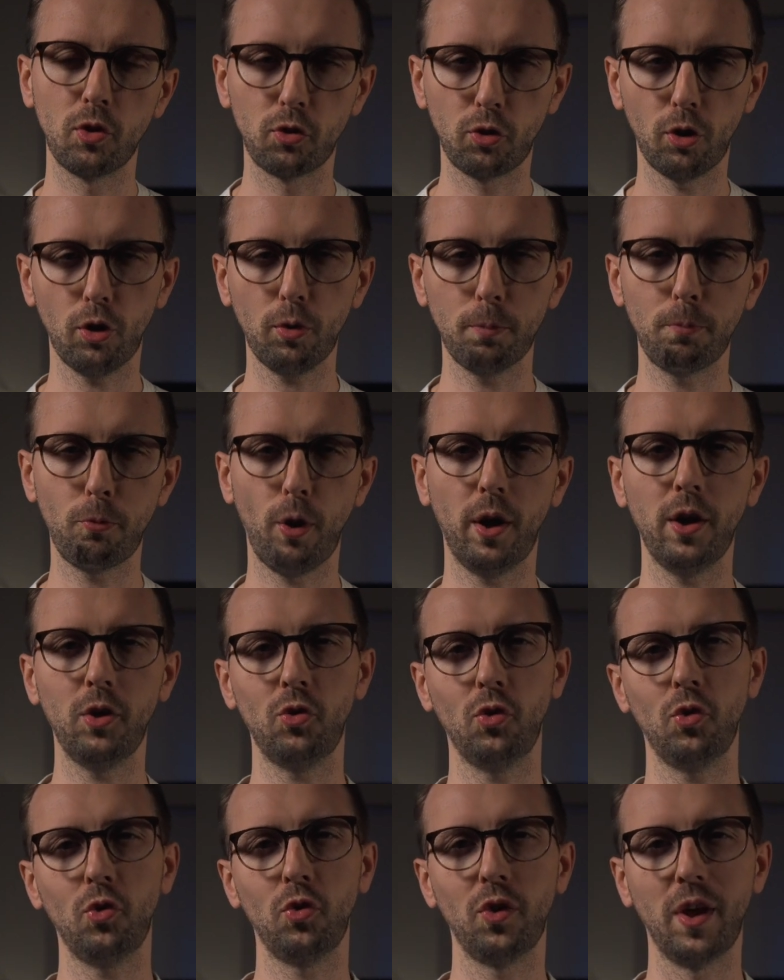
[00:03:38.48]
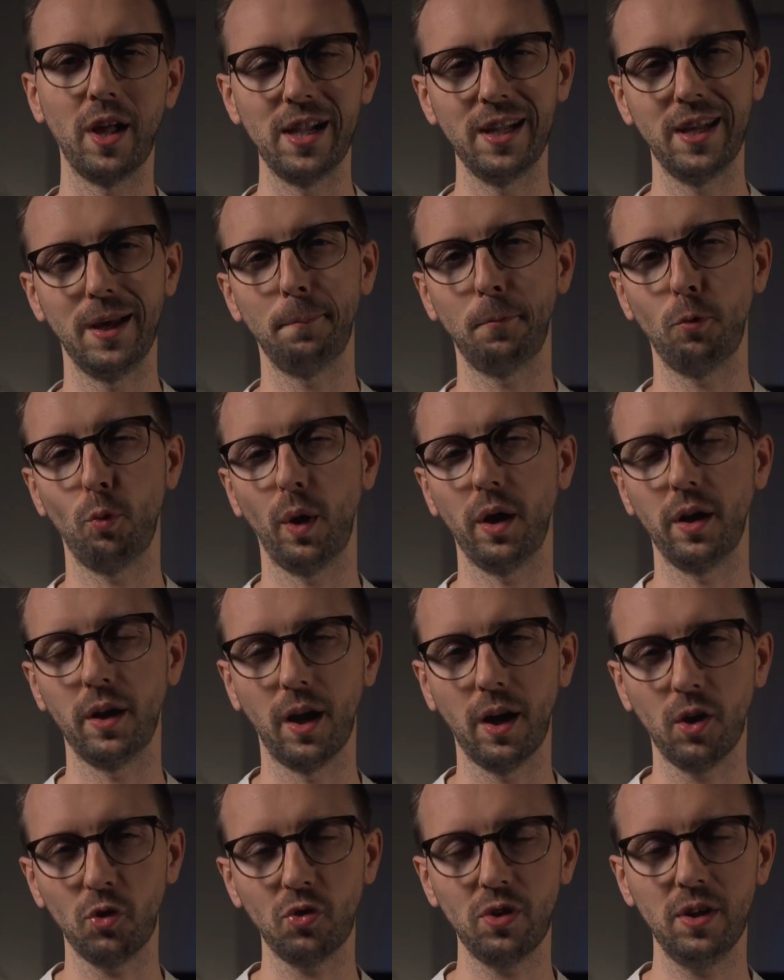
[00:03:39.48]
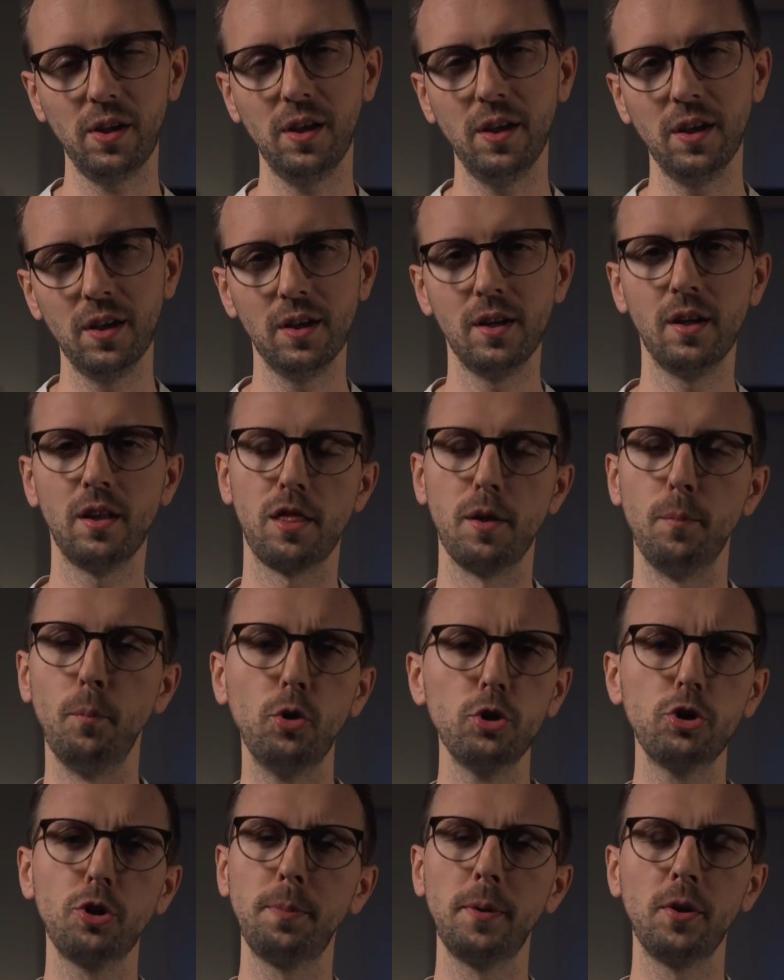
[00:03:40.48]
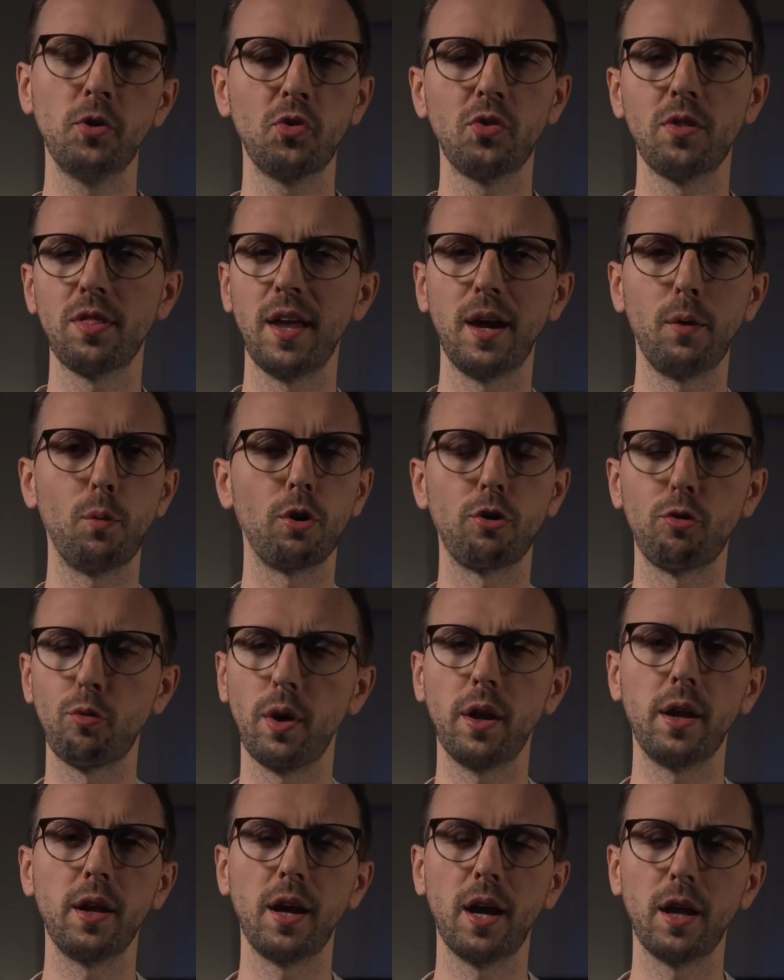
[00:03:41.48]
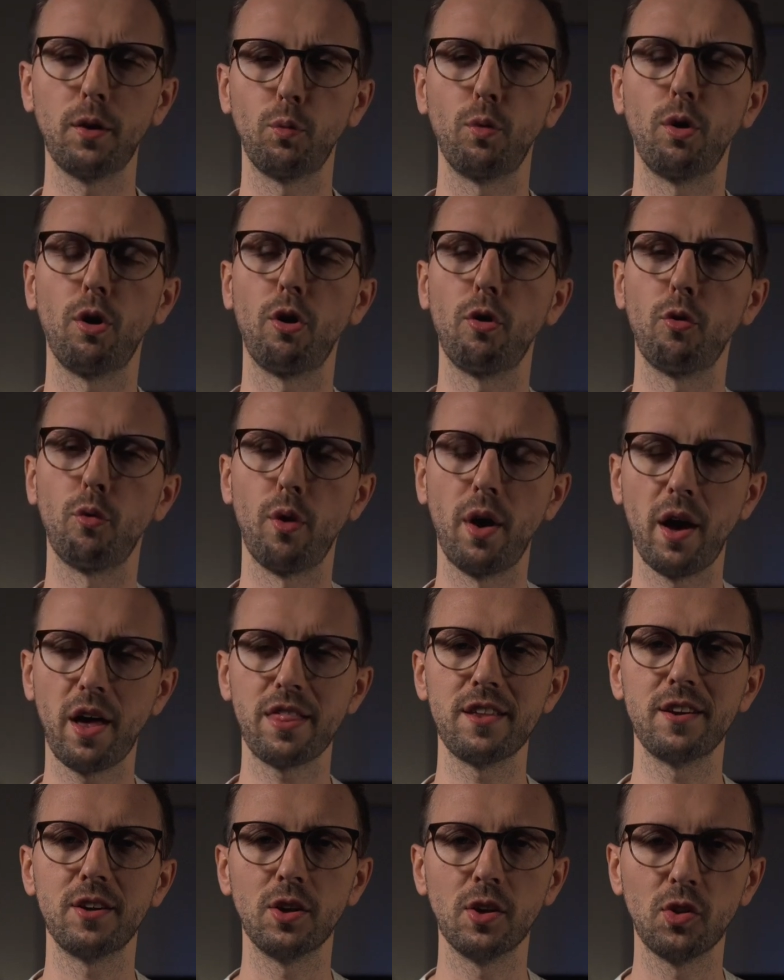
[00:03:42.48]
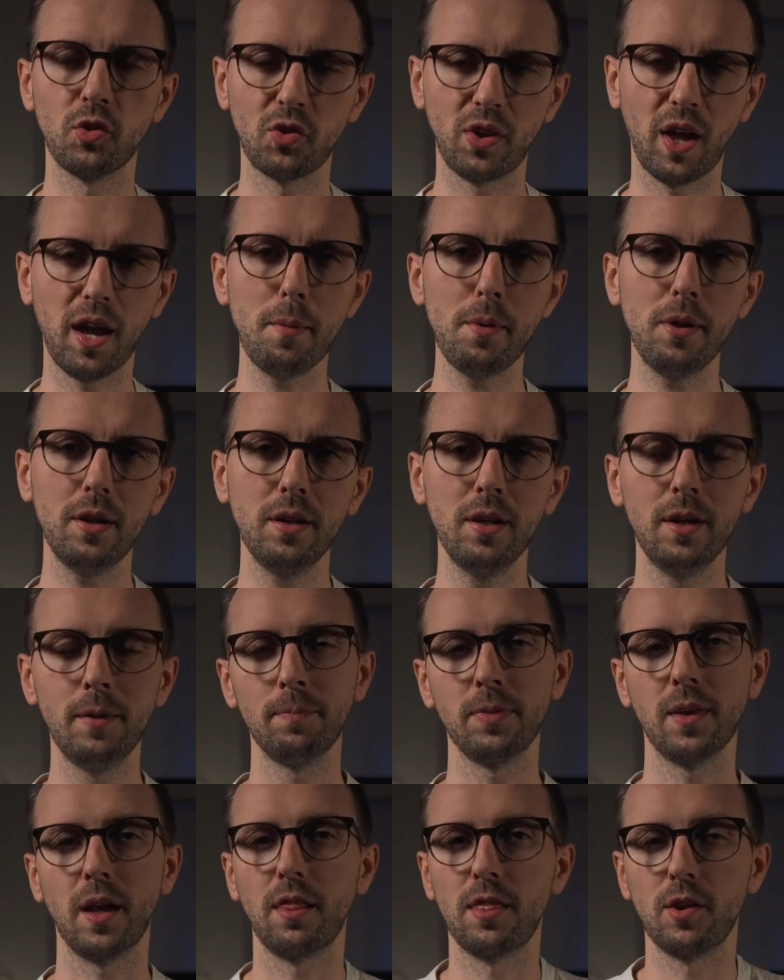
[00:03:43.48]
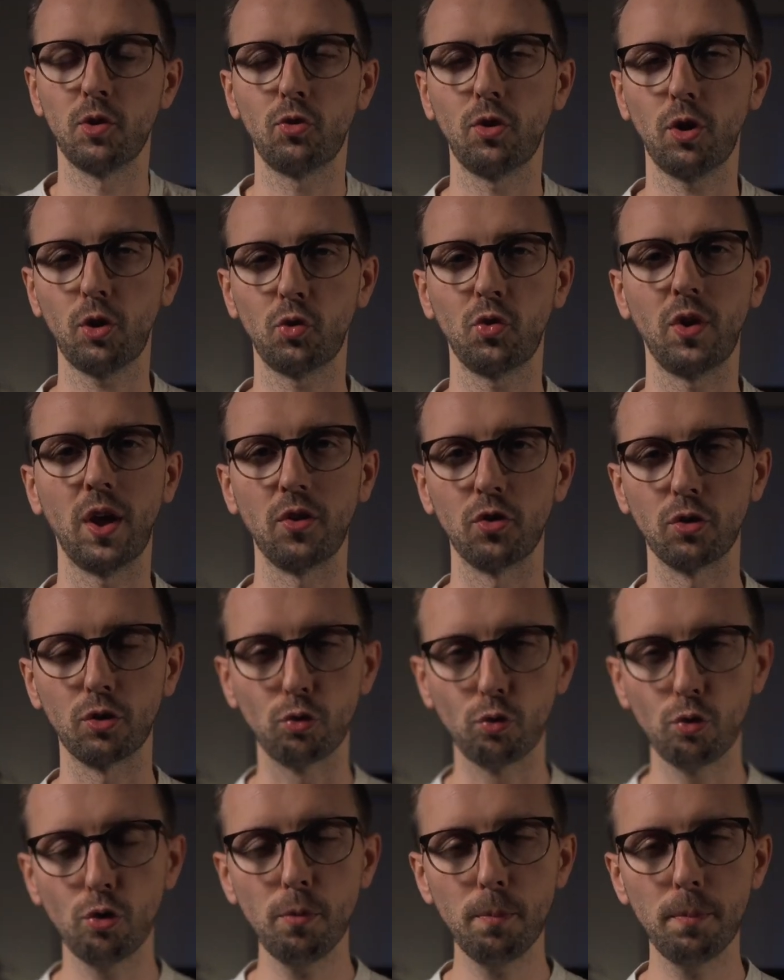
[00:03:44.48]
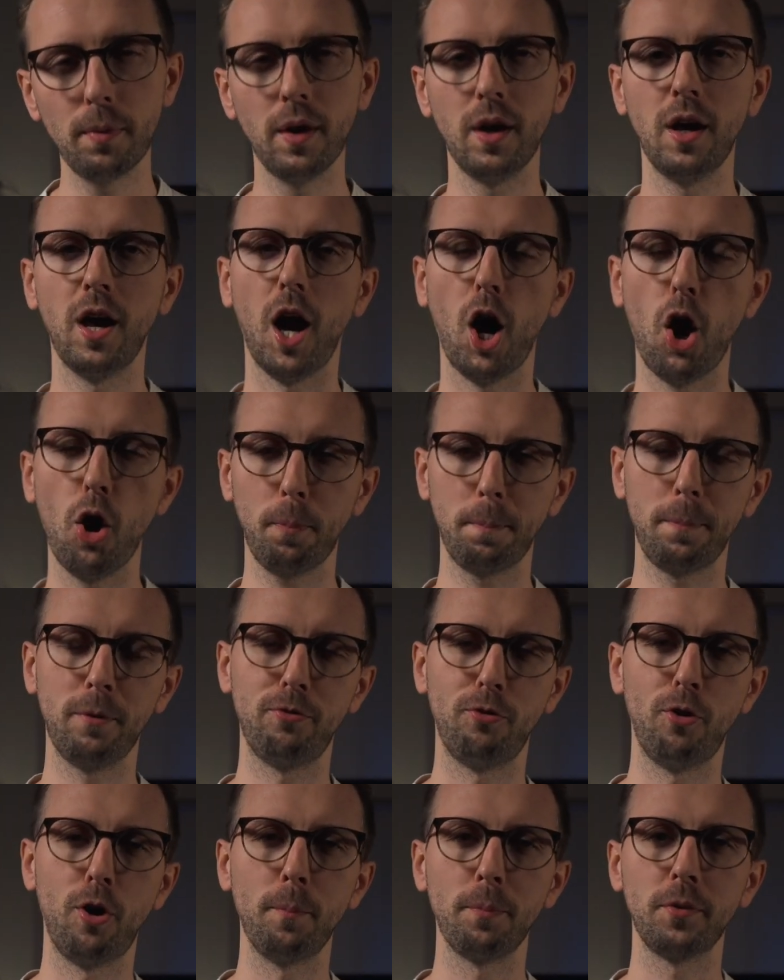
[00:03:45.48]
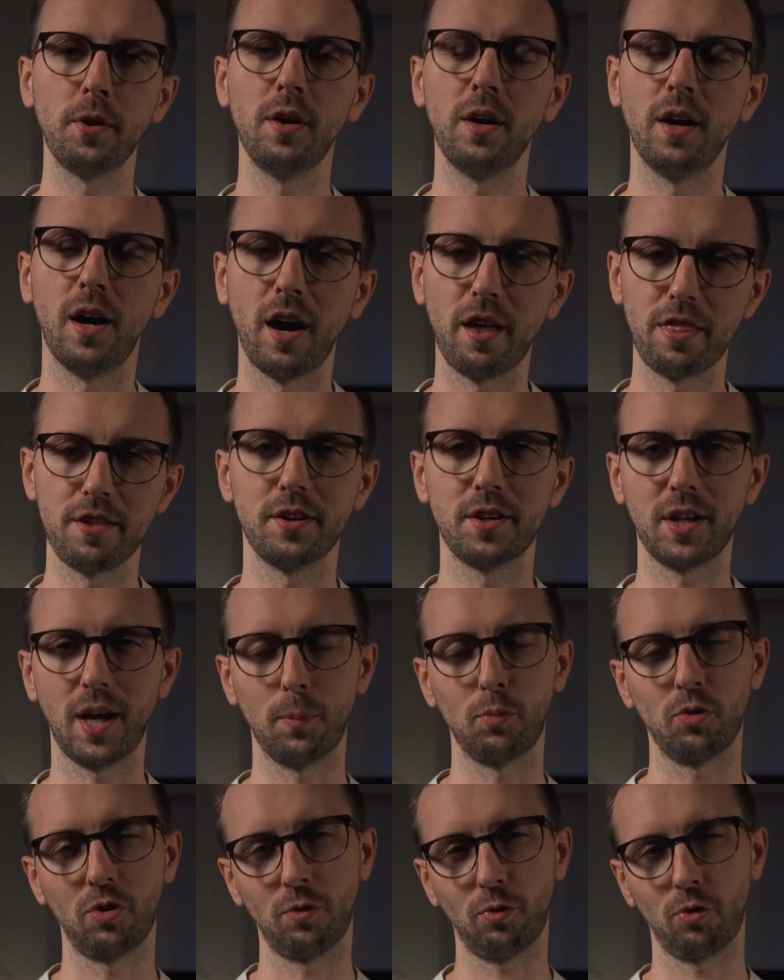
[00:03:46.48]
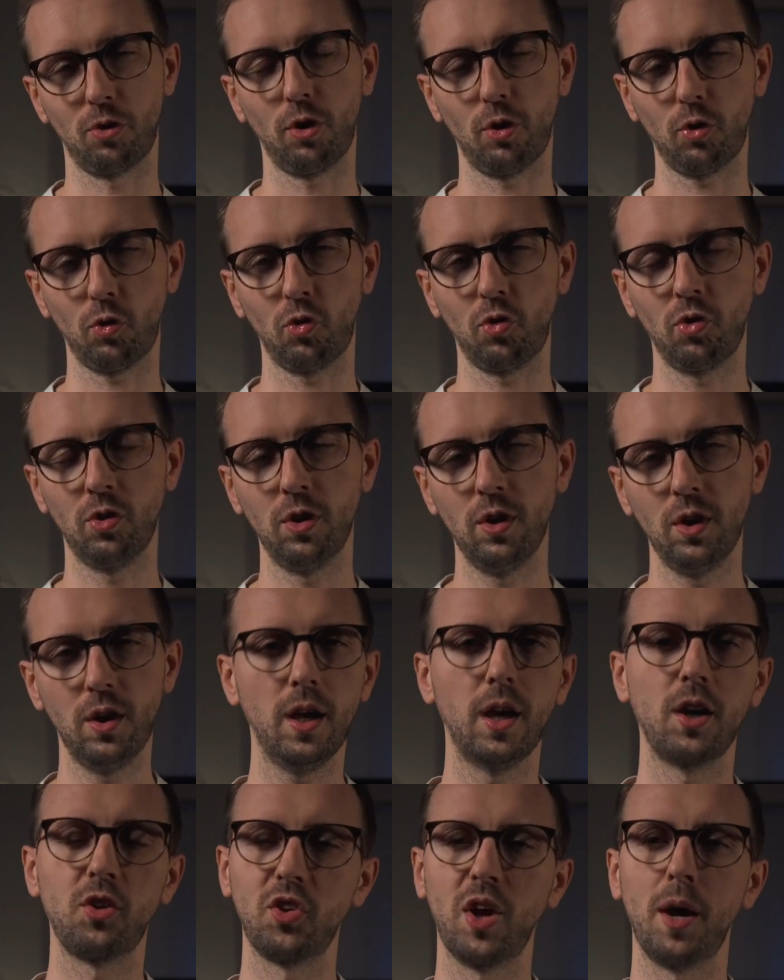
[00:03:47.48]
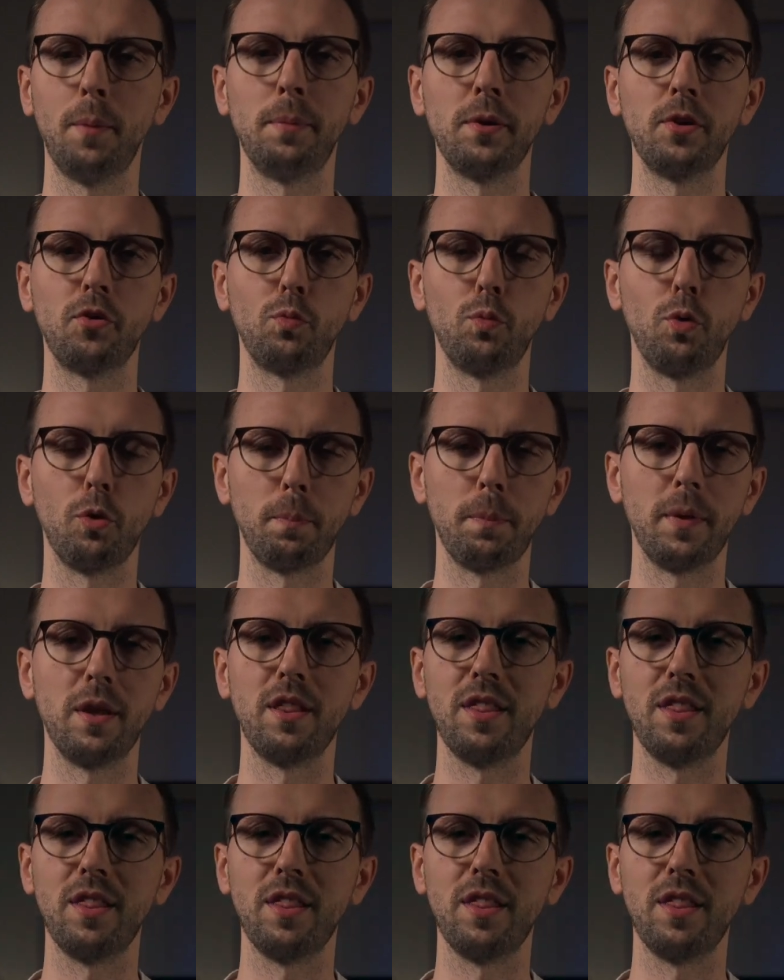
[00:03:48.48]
stock prices held up quite nicely. The multiples they were trading at were rather stable, and the stocks as a group outperformed other types of stocks. Examples would be